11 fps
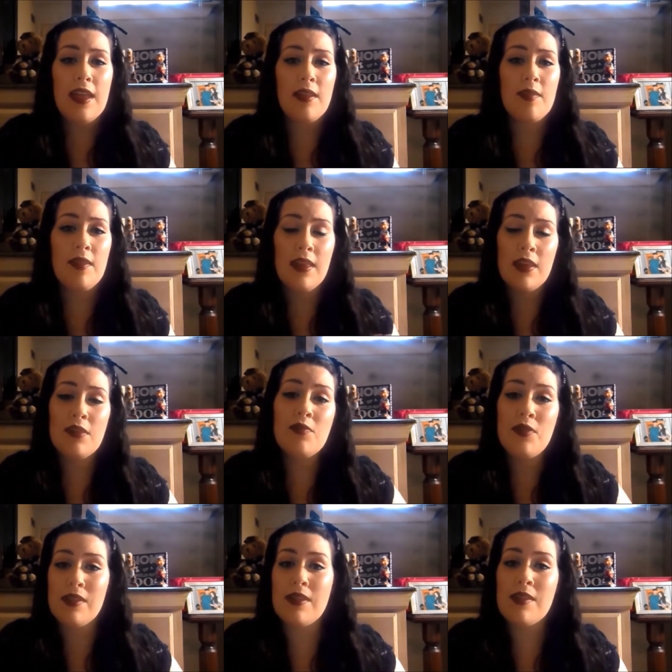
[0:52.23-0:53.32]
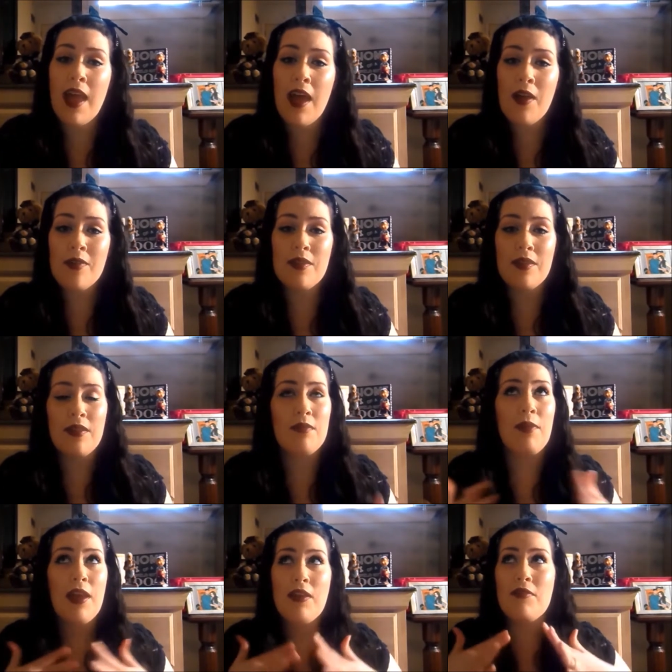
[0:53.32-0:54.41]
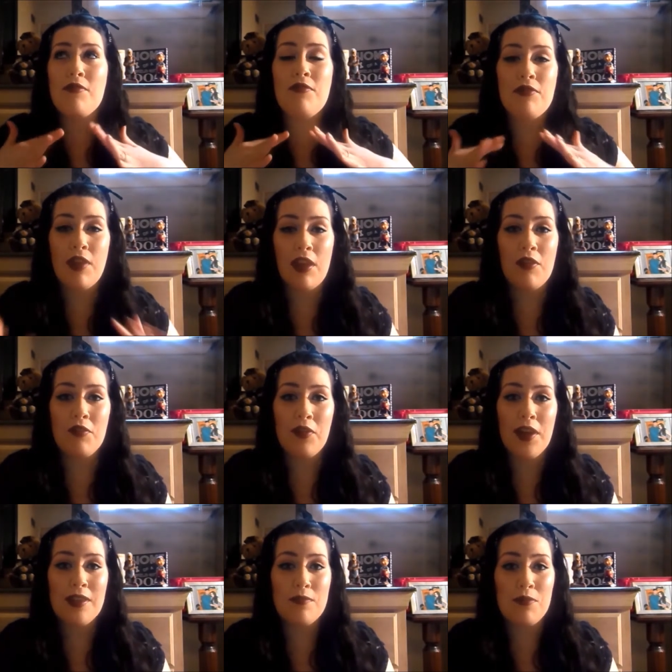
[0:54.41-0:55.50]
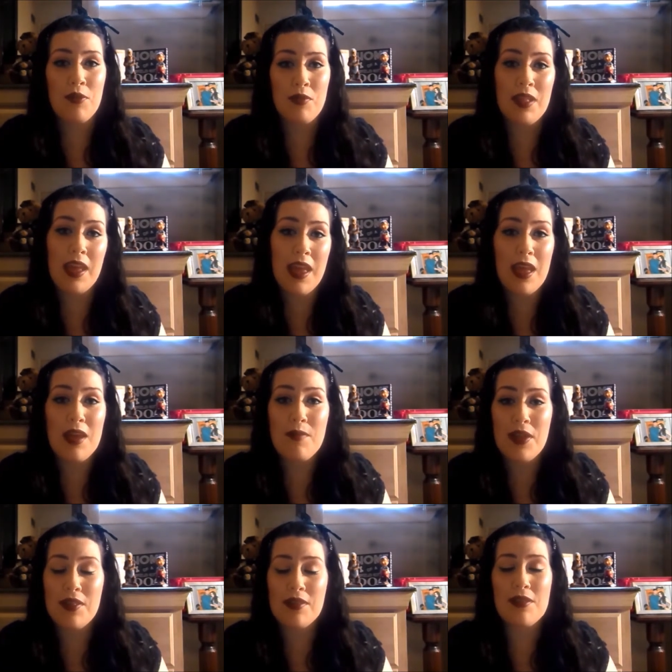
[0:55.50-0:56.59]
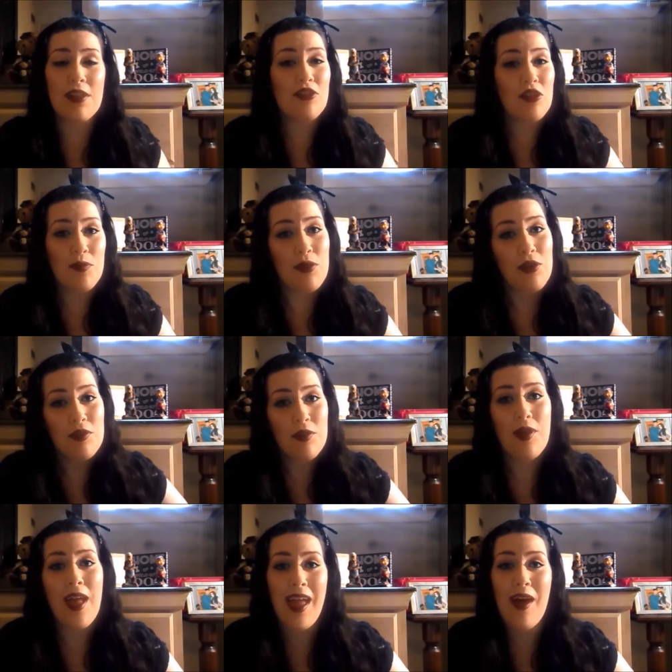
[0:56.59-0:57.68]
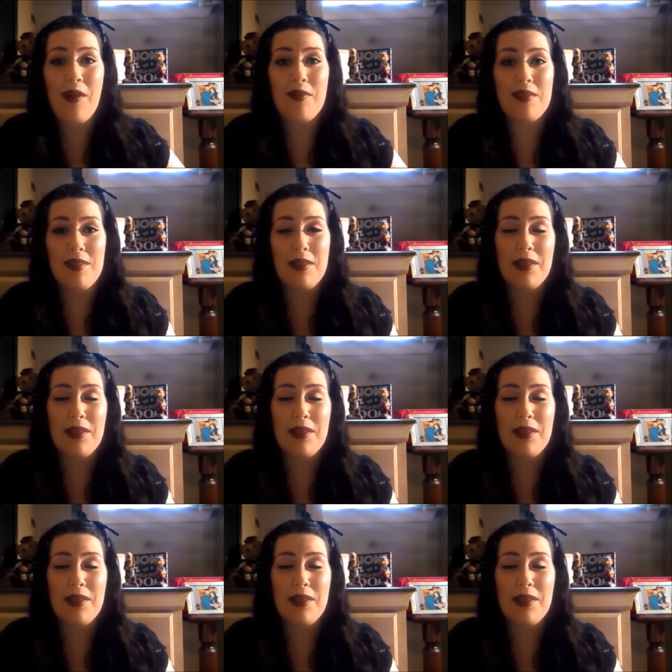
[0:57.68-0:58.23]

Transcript: It is the Hill Physics House. This is my favorite museum. It's such a beautiful house.